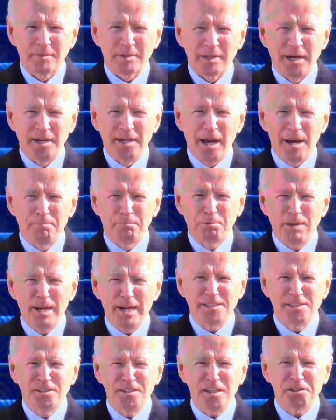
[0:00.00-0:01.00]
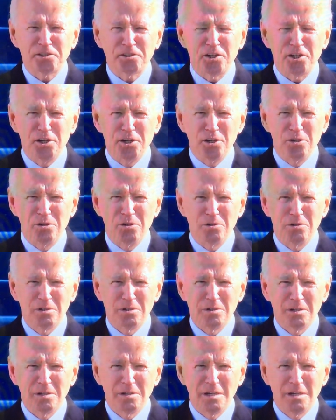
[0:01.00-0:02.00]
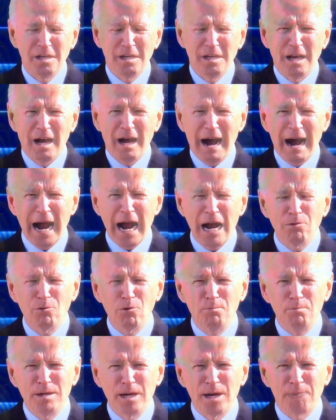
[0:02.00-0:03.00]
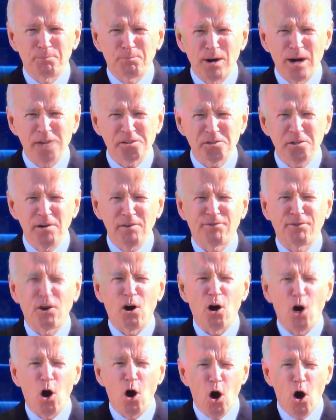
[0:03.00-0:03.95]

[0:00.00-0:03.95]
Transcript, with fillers: And I pledge this to you. I will be a president for